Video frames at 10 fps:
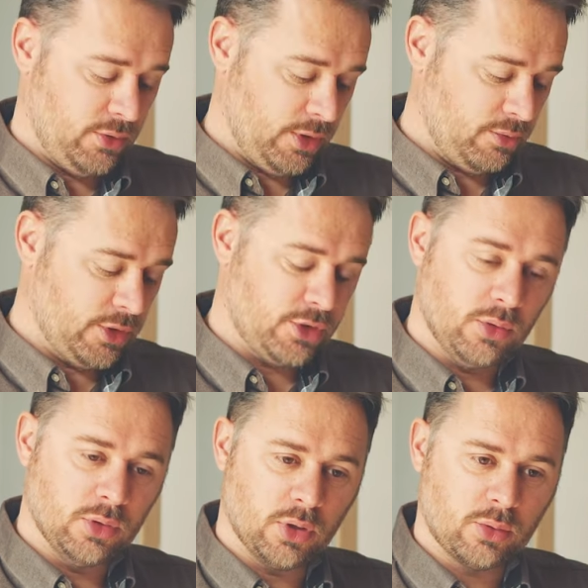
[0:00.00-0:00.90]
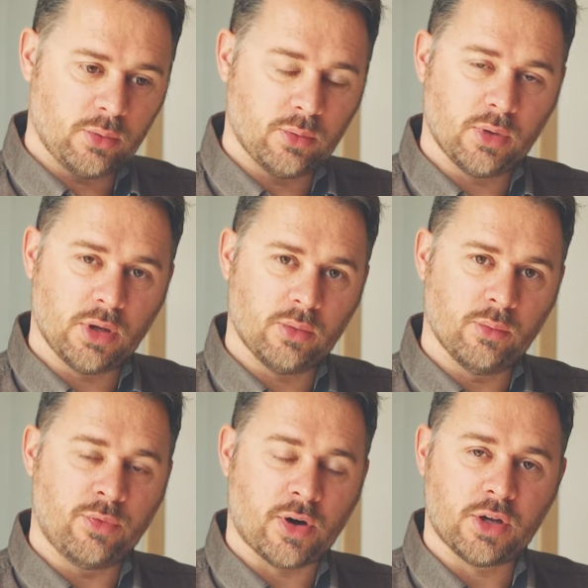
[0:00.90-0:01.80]
They, they do look
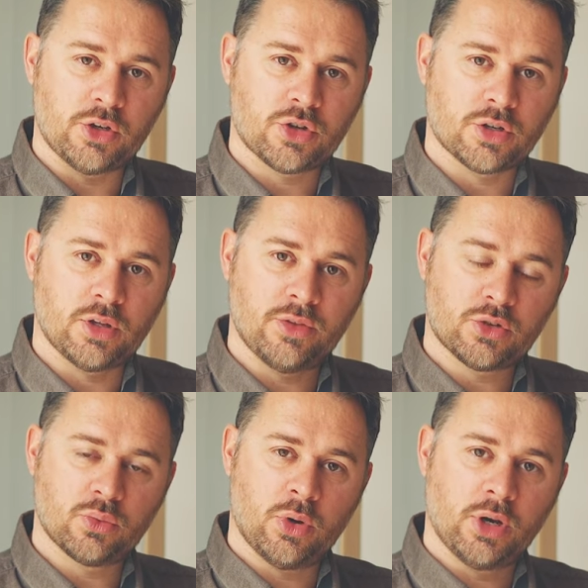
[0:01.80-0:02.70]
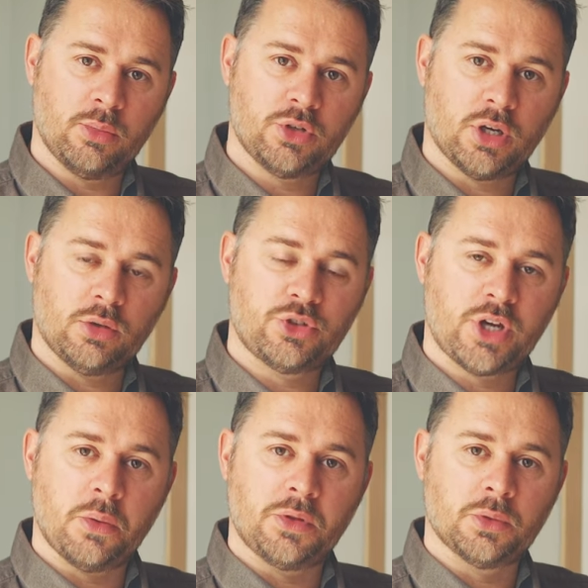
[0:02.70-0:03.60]
very interesting. This one image I'll
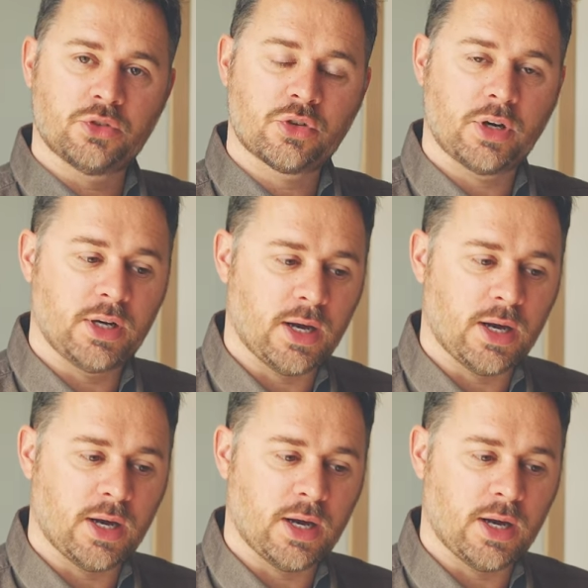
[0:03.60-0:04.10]
share with you on screen